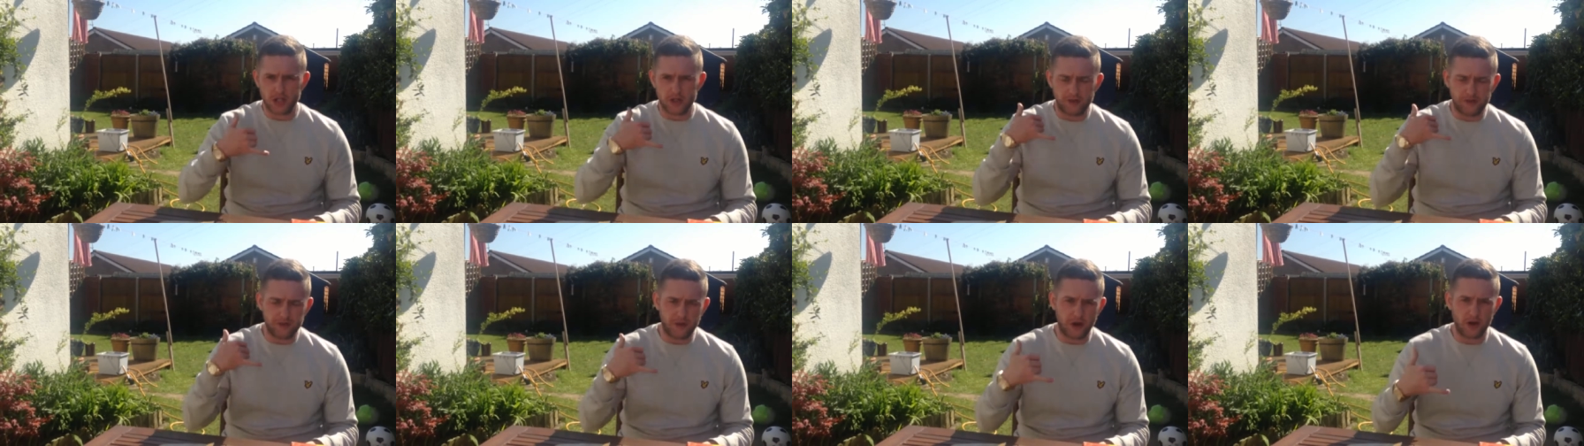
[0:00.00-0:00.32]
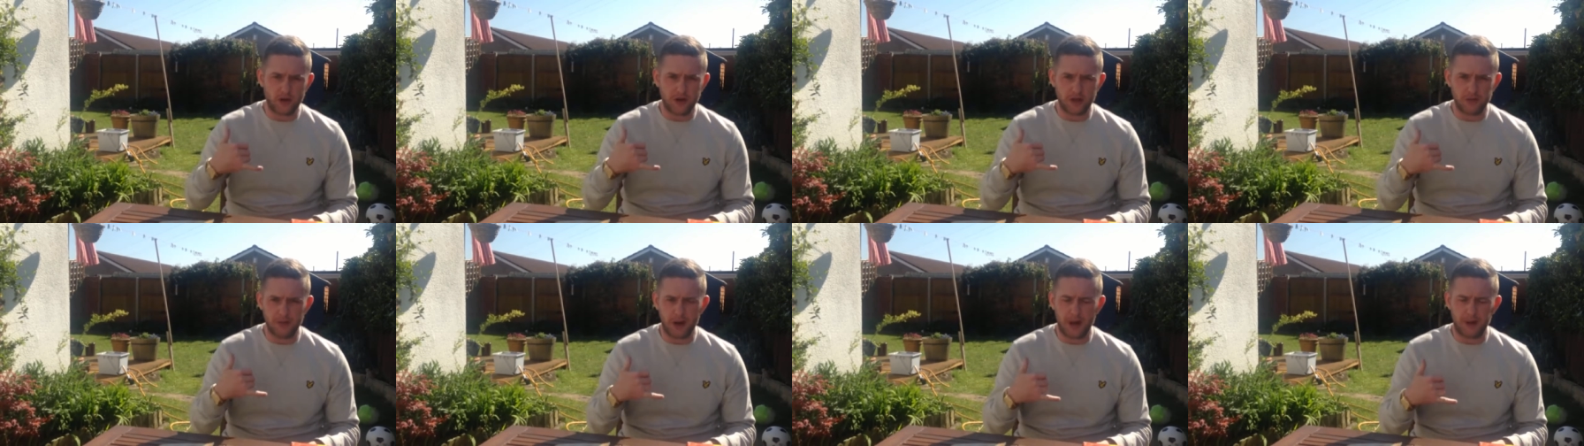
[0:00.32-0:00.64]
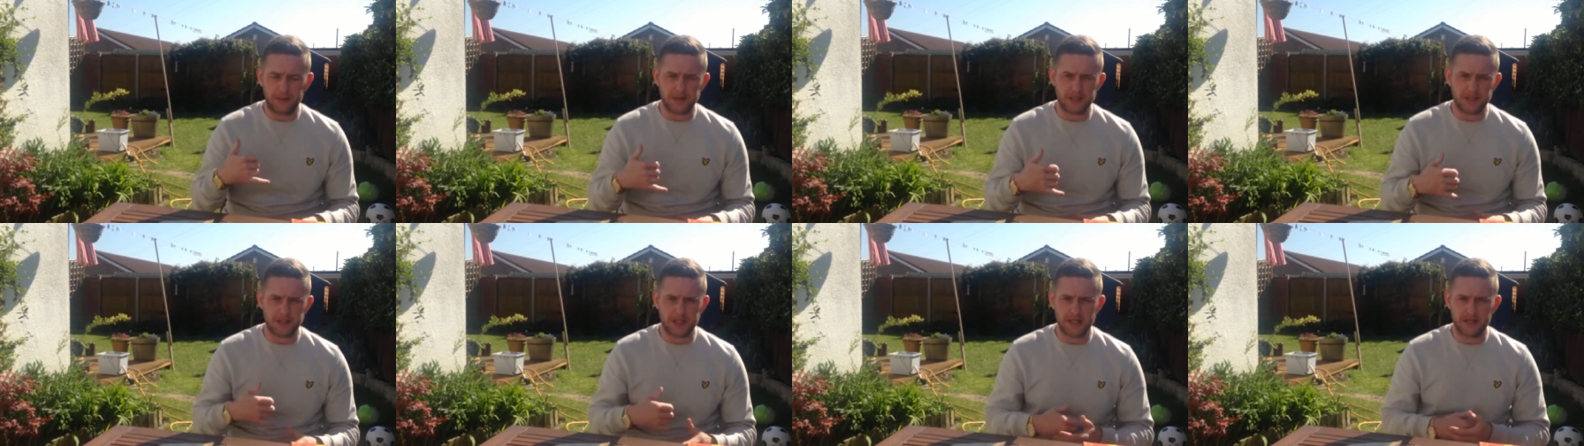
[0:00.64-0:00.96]
she phoned them
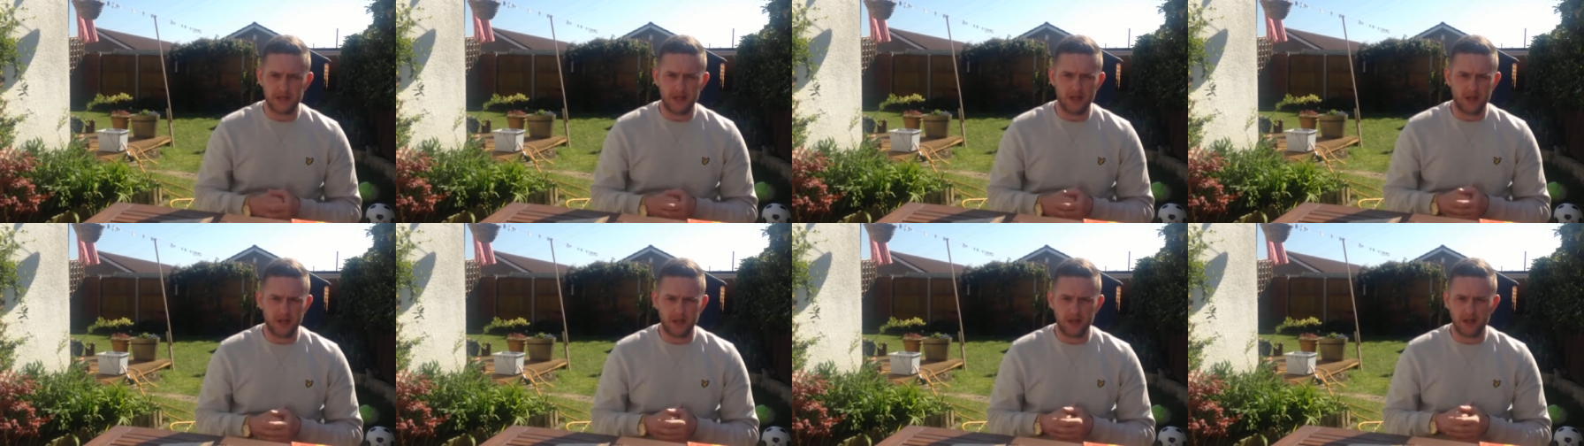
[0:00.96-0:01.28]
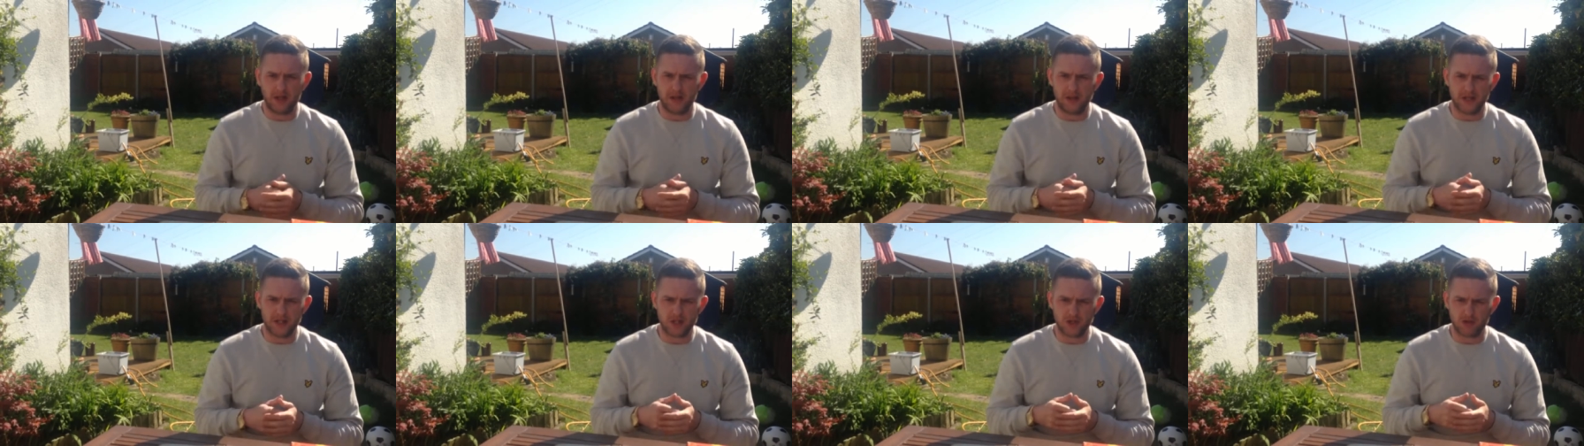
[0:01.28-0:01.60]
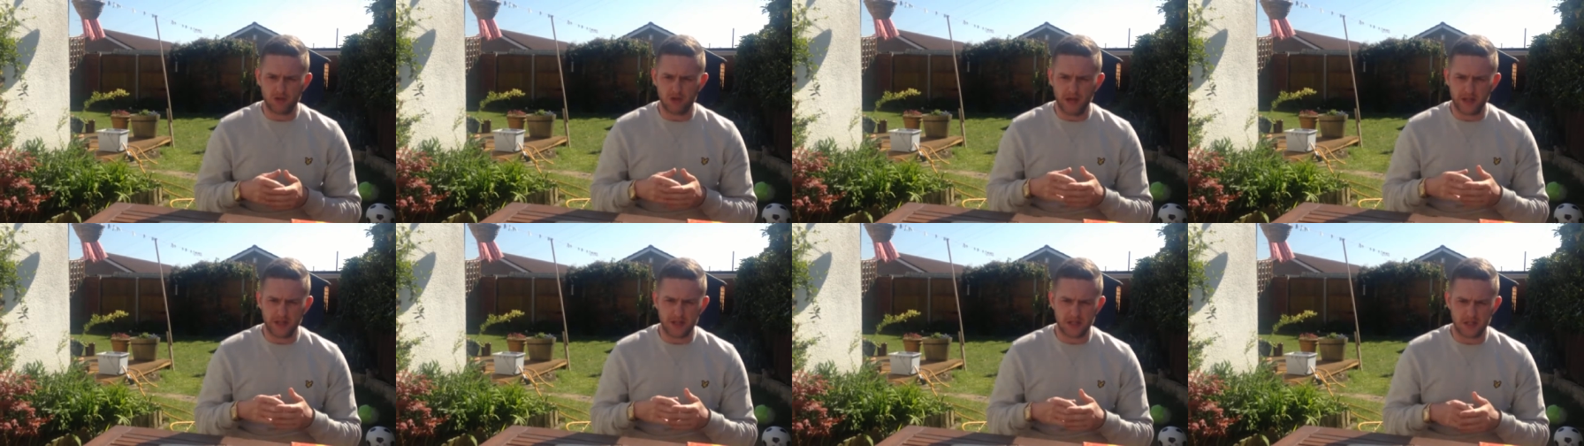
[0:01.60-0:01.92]
up and said, look, this
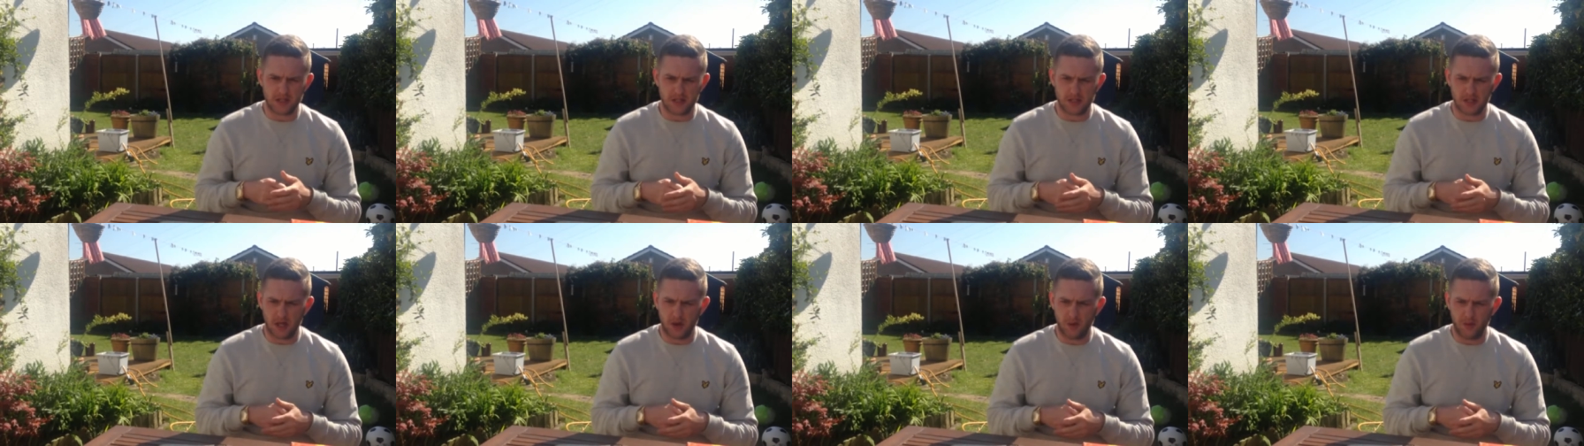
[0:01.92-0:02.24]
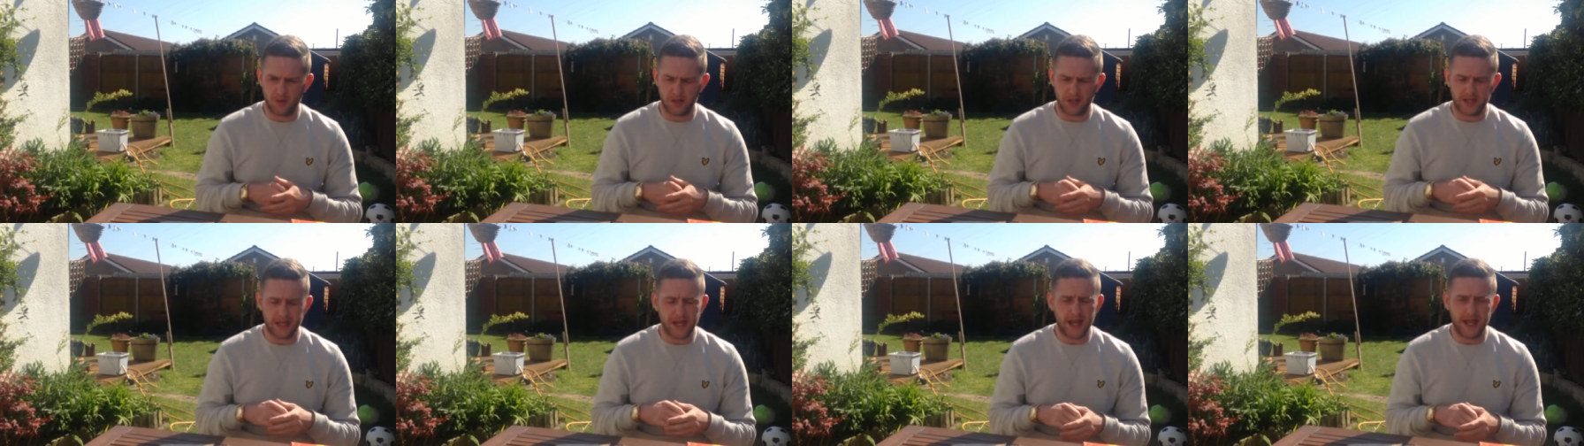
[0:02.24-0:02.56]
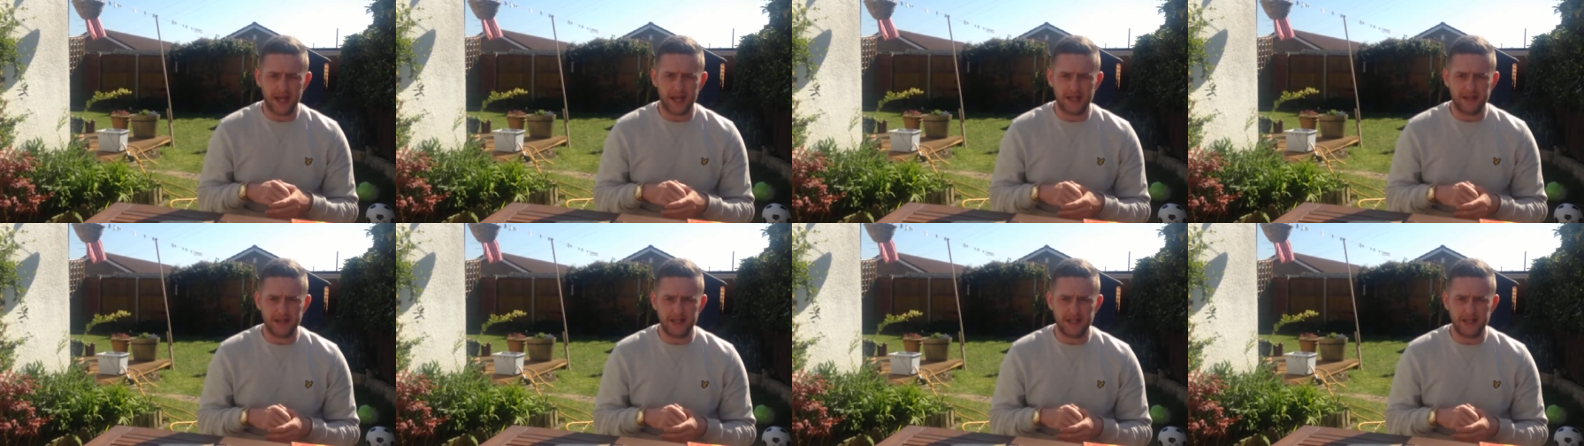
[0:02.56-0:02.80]
dress, I want to get it.